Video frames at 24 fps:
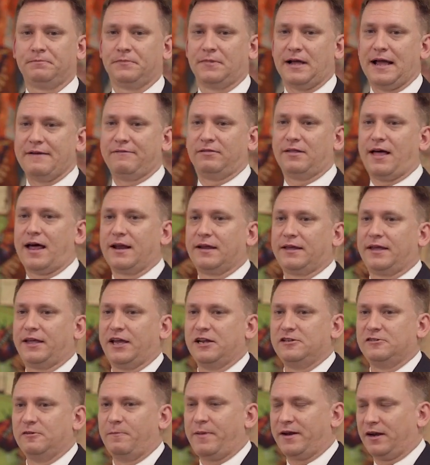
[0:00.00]
I have a lot of
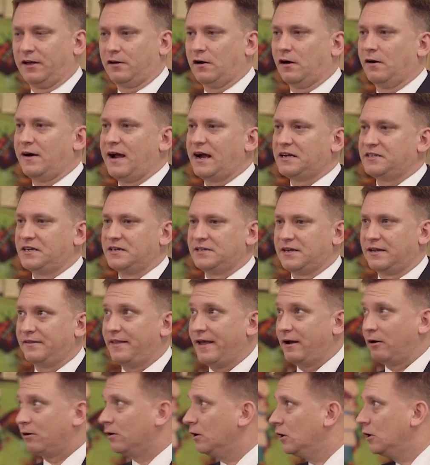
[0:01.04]
kids who've been in car accidents and
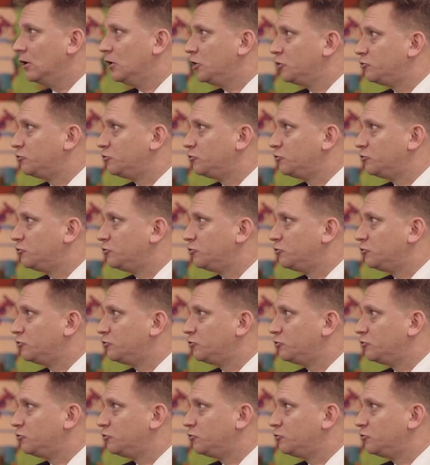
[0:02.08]
they are